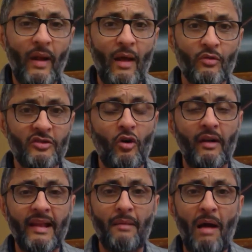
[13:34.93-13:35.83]
I was
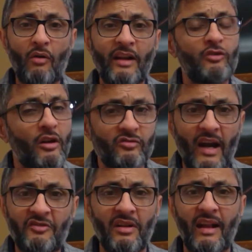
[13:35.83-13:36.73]
talking about it,
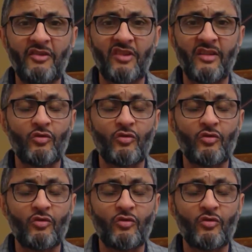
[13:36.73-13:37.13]
congratulations.